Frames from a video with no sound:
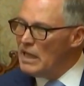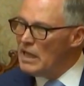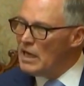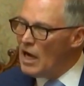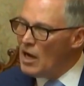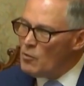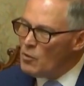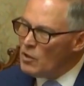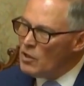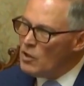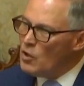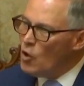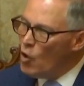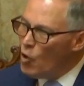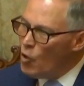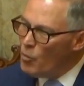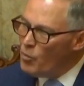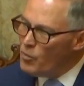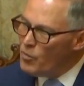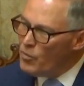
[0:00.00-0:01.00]
And I really
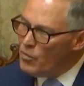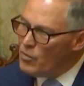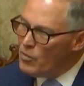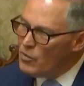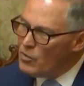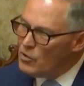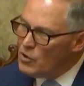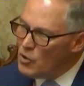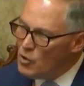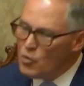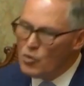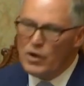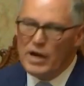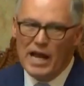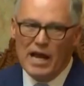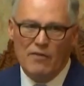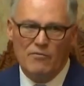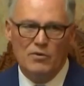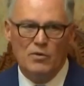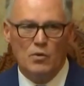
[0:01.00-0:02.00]
hope you are
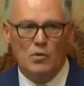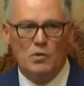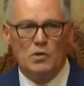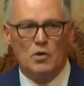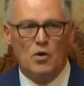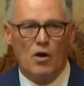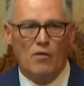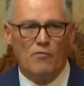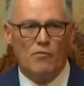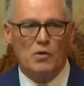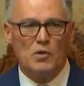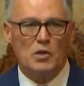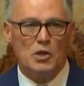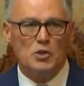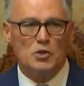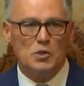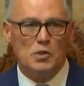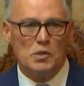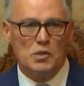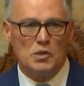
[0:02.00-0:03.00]
having those
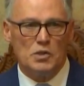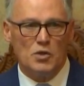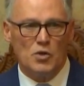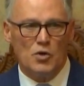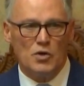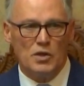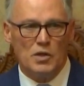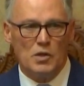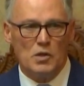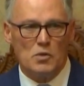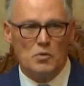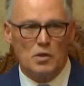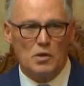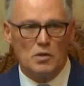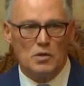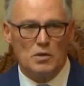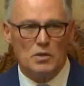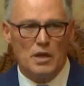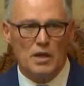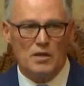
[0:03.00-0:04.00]
conversations in your
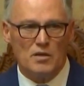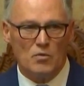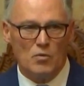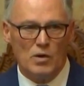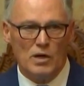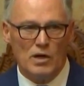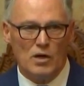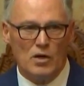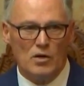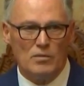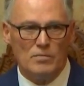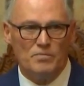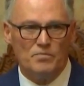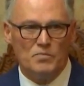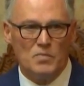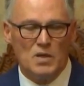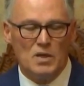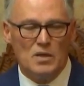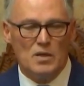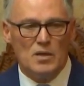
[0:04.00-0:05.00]
districts as
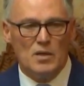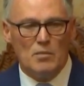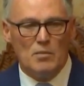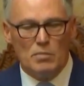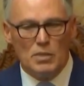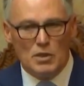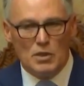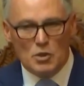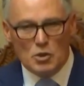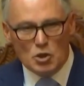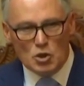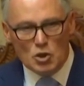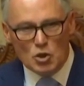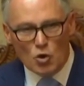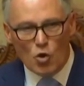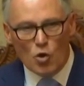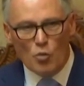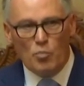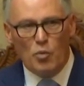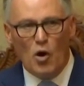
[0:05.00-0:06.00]
well, because
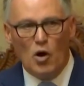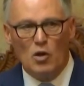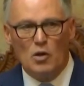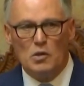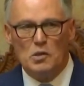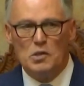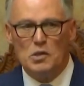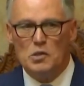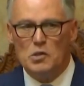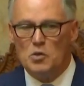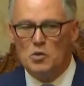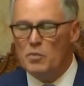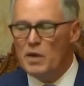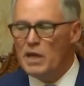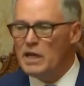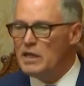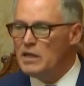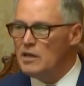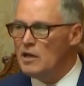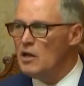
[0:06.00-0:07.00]
your policies are
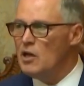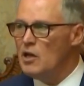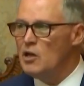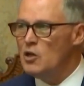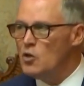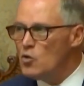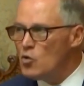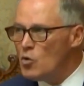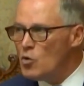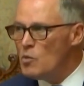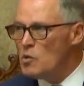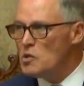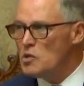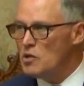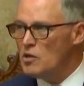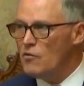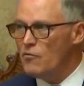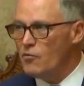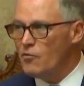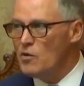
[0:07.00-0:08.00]
making an
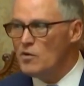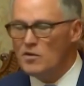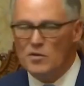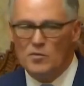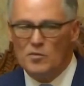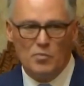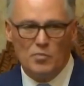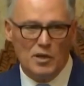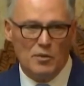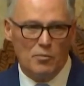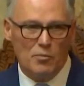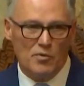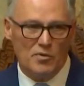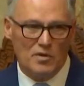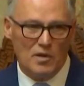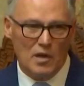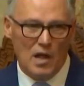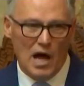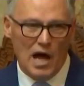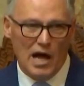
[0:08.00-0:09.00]
enormous difference in
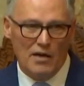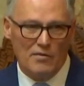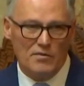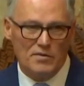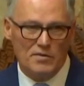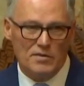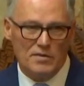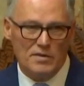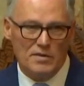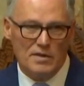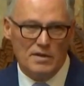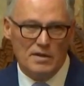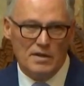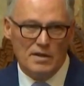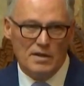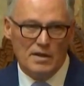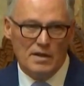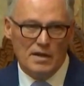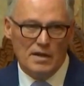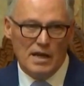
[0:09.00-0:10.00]
people's lives.
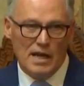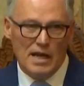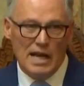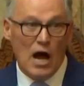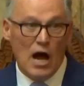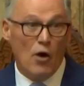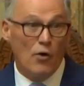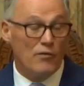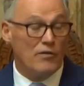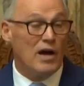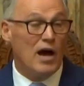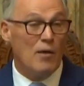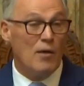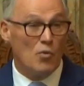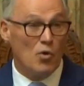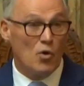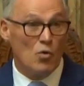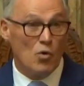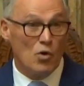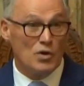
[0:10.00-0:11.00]
And now we've
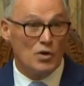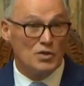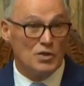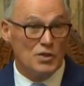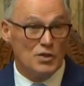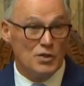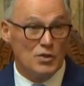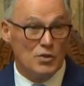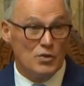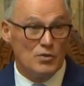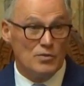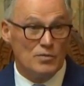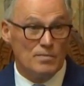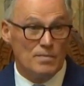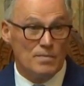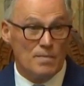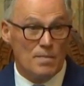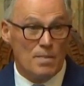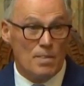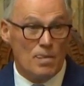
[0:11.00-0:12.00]
got more work to do.
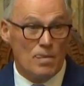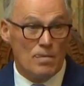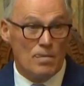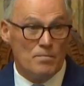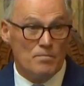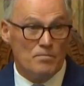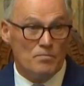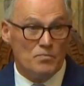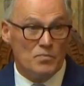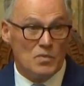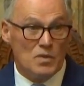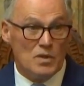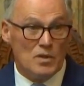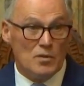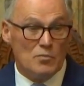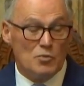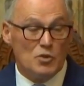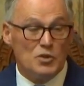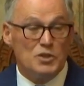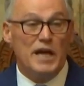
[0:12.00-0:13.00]

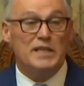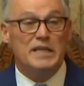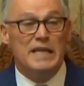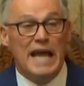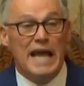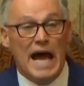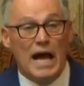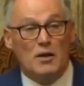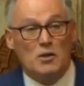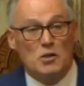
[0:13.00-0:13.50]
Protecting